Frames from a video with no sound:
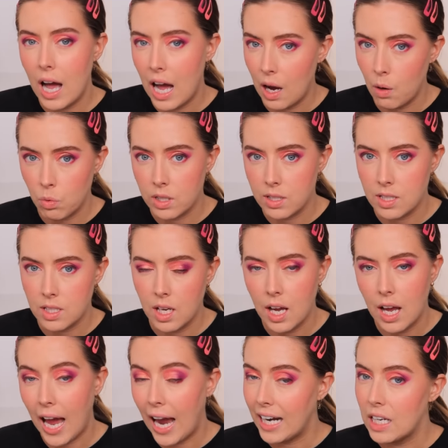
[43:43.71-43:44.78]
hours,
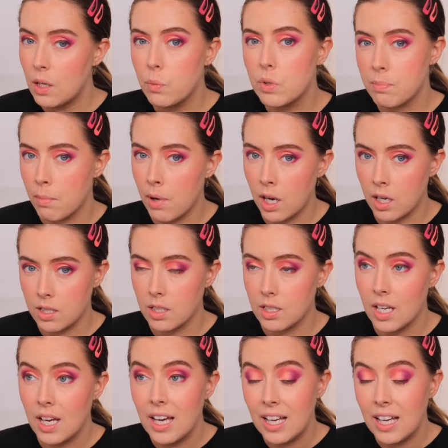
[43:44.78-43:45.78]
Annie was murdered.